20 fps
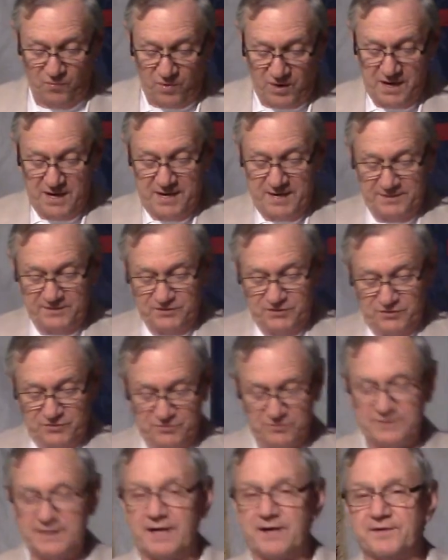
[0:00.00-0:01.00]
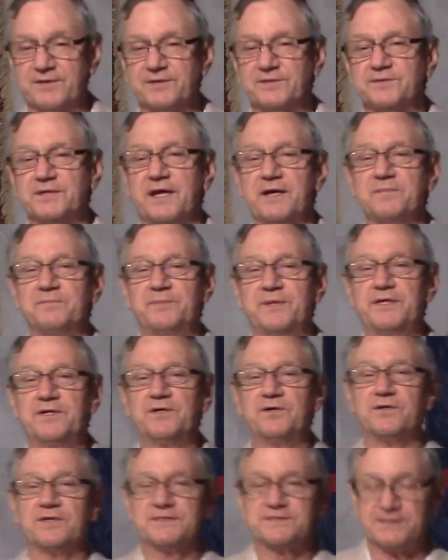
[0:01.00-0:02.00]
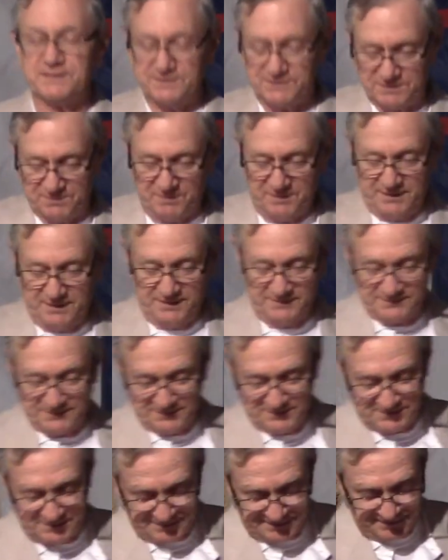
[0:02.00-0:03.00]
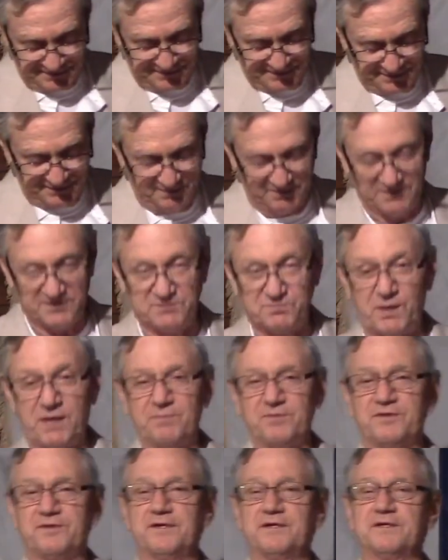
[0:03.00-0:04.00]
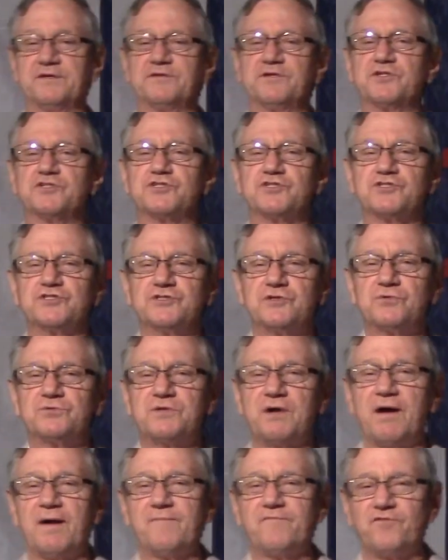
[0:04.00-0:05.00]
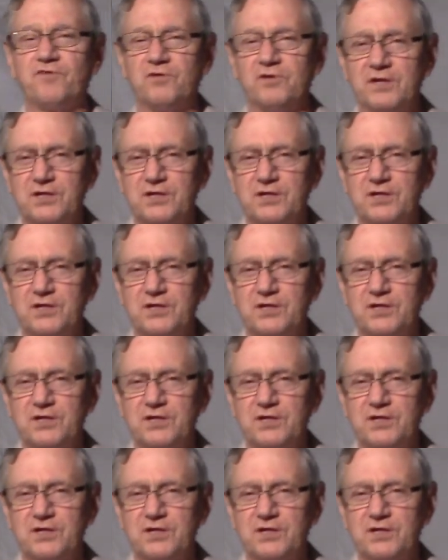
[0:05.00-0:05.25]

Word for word: Why do you doubt? And, and Peter, as he's, as he's sinking, he's probably thinking, This is no time for a